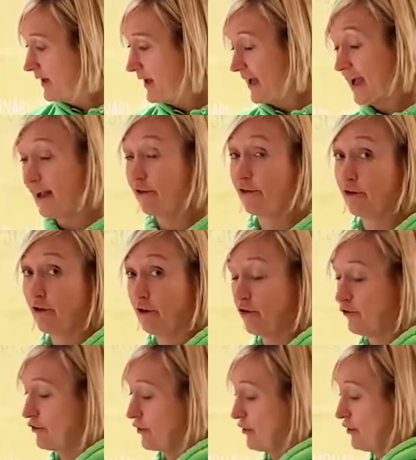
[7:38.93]
it's going to
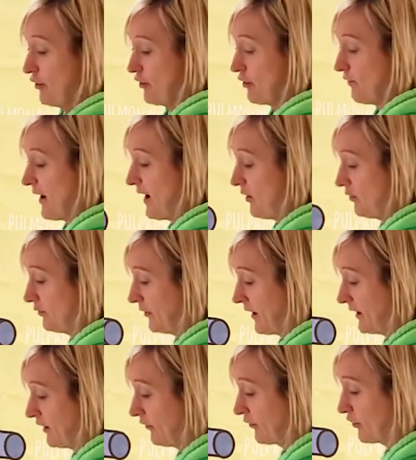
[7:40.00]
turn around
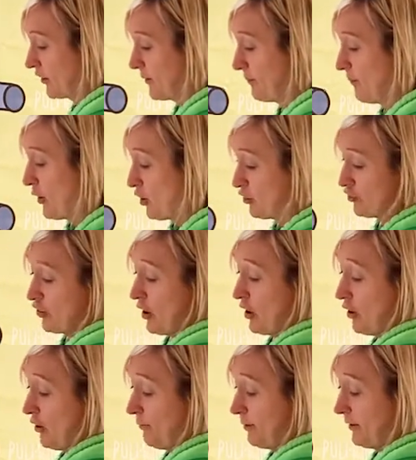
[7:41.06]
and it's going to push
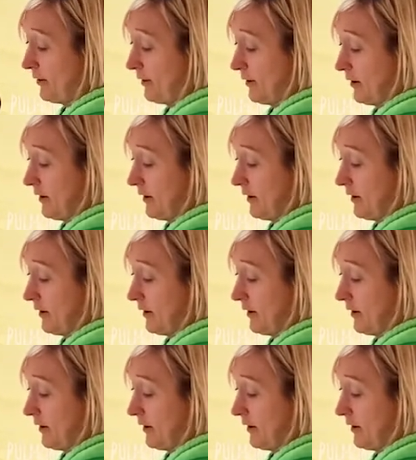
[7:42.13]
up